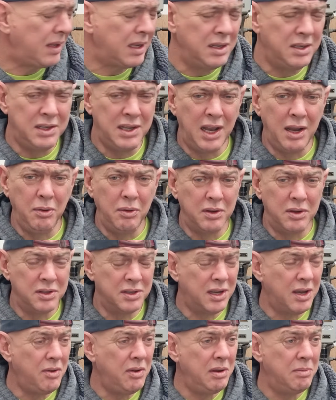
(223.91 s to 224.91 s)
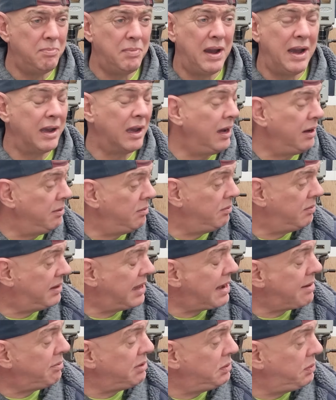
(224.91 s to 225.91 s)
So I scooted back, and
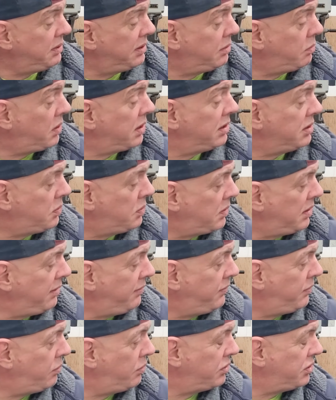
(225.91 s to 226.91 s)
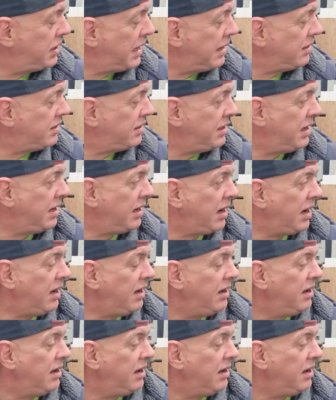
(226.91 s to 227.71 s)
that was with the 124 jets in it.